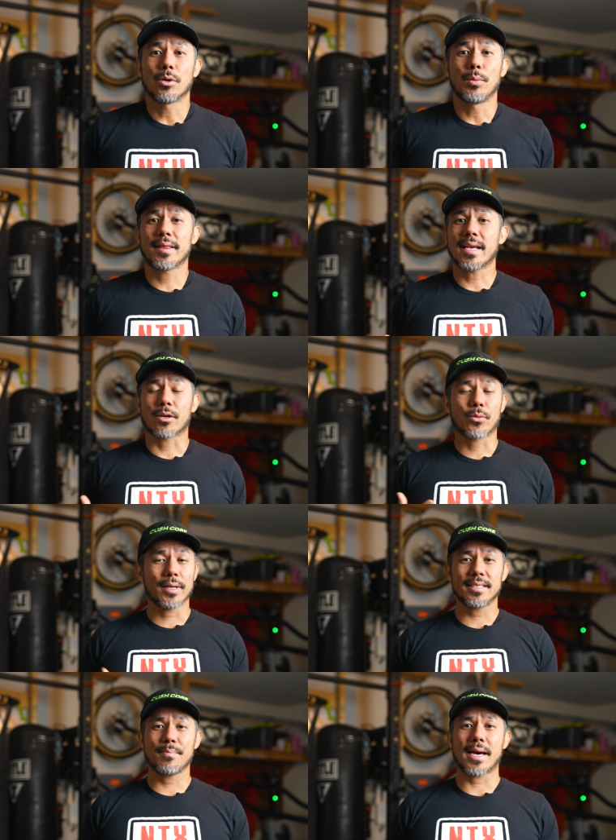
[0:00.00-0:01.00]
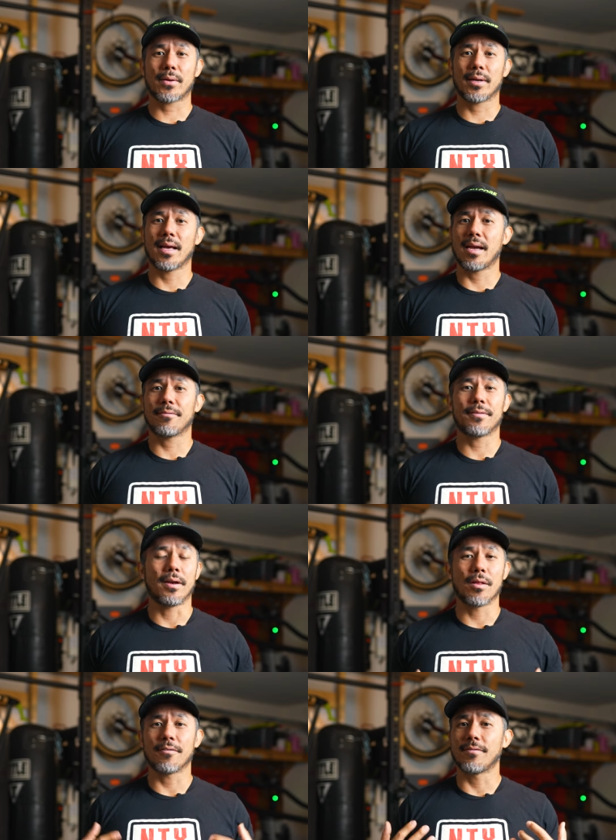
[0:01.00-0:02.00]
So with that crazy battery life and
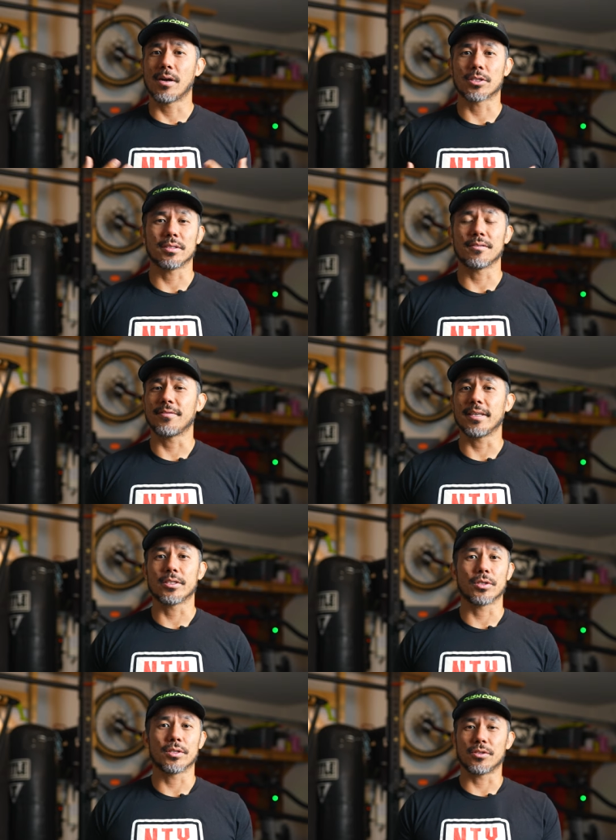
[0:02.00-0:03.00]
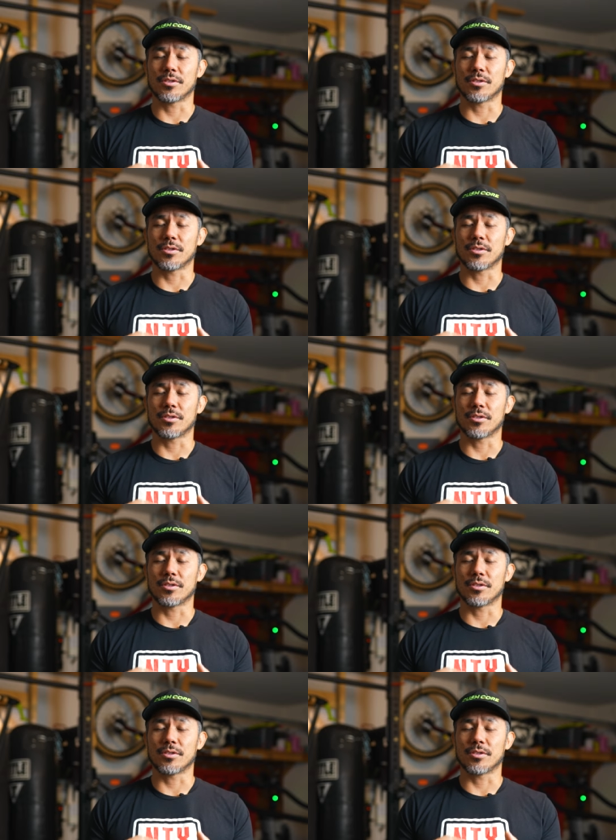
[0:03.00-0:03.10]
all the functions and features,